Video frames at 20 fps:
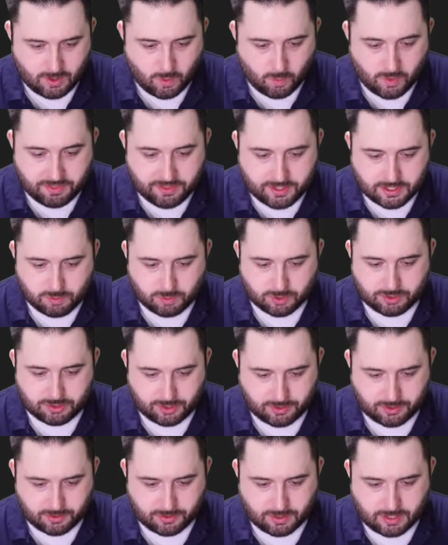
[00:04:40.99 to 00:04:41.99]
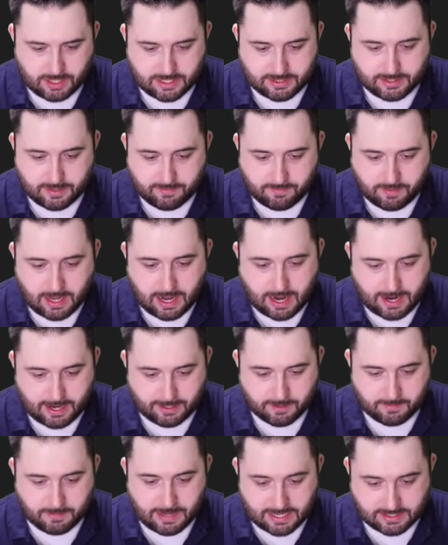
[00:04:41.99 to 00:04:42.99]
What this will do is if the
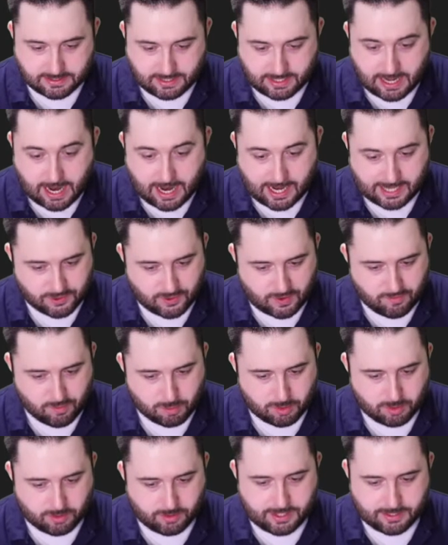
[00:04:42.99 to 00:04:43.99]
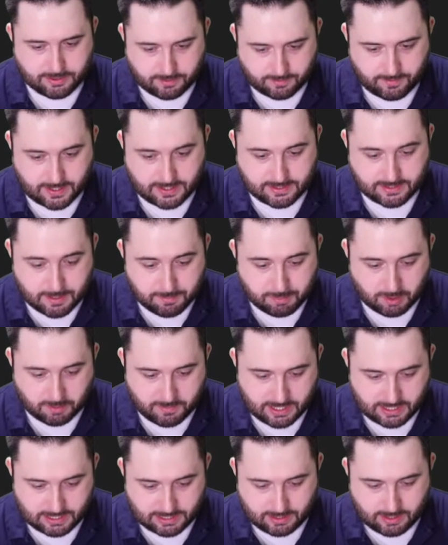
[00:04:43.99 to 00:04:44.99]
item has the iDrivable interface
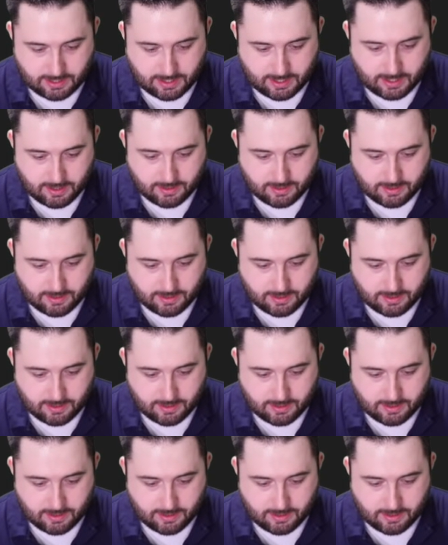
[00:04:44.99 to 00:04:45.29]
implemented,